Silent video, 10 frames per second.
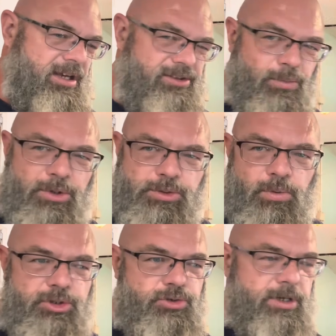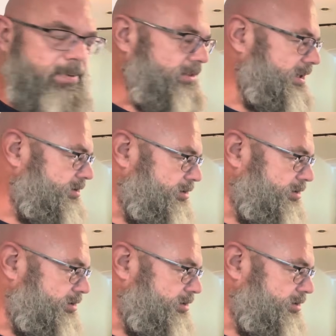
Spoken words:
There was one trip, I think, to the